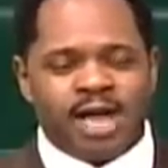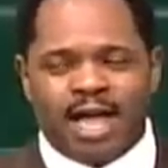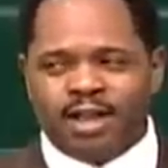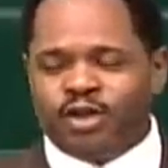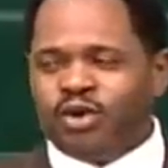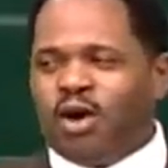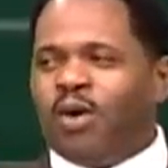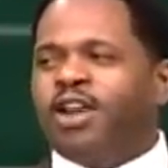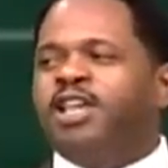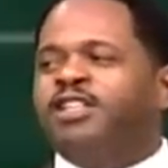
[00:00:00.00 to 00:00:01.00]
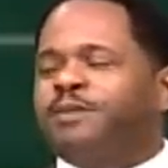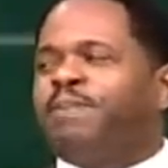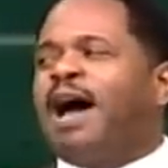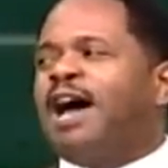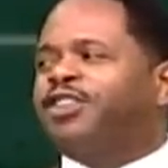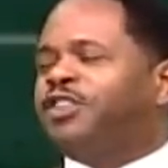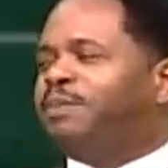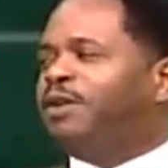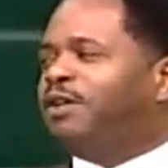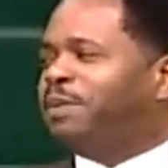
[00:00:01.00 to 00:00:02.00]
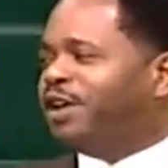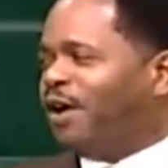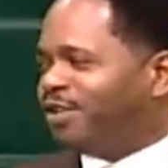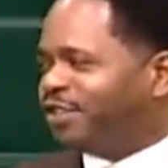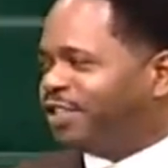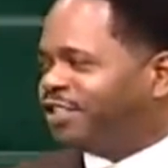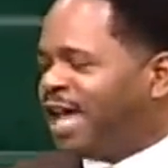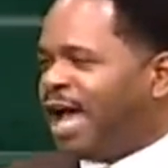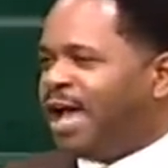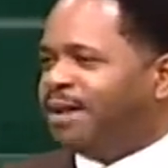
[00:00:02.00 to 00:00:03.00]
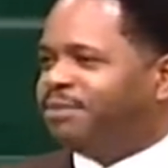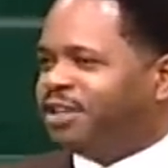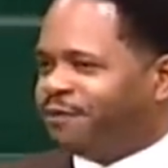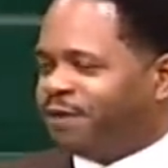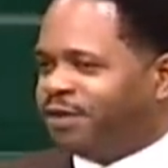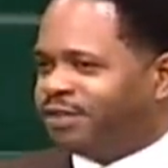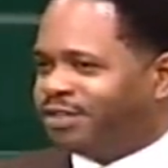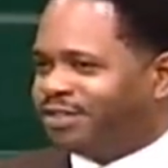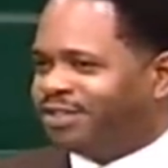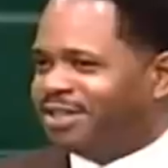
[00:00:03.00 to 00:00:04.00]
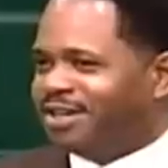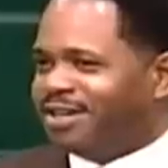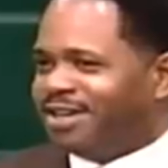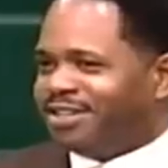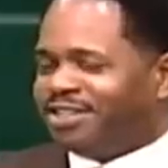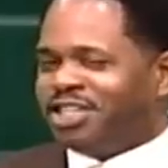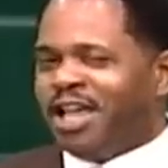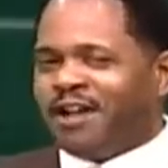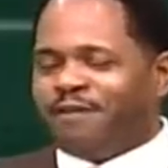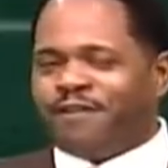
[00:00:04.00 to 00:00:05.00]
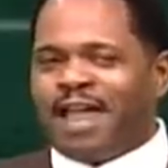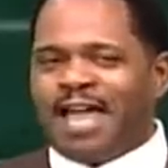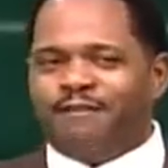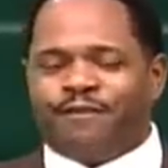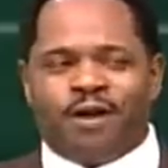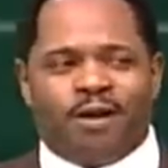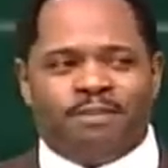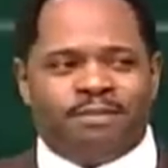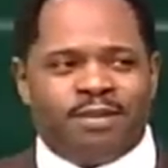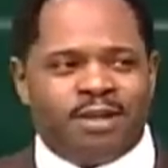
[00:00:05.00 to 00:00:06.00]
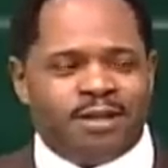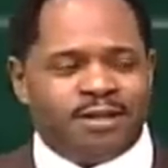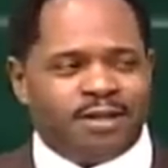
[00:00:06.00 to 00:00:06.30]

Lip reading: Now, you know it is possible because of the time difference to take a flight from